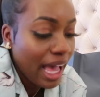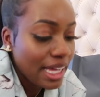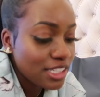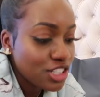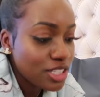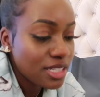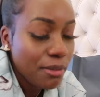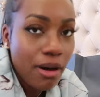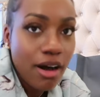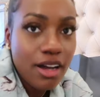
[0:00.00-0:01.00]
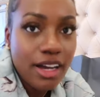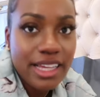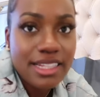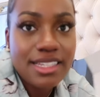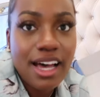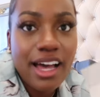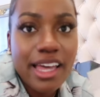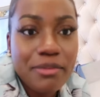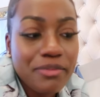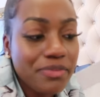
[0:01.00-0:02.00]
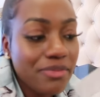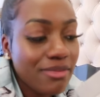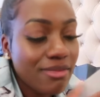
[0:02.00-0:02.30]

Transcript: and just a marker in time